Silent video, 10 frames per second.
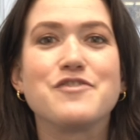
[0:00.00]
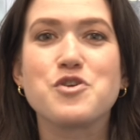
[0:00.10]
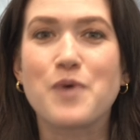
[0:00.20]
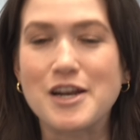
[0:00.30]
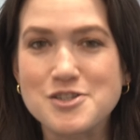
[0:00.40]
if
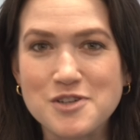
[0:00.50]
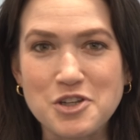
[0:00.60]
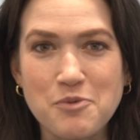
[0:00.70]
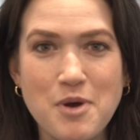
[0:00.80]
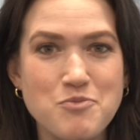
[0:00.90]
you want to do a
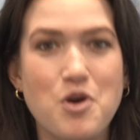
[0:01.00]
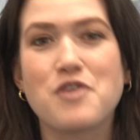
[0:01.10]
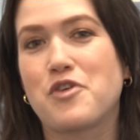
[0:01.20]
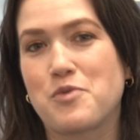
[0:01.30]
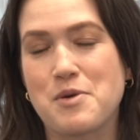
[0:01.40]
little bit more
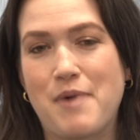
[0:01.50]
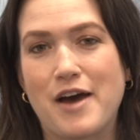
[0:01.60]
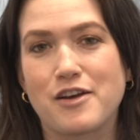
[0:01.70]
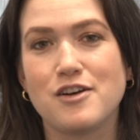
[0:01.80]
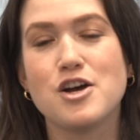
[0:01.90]
of a
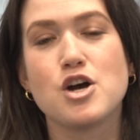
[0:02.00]
remodel,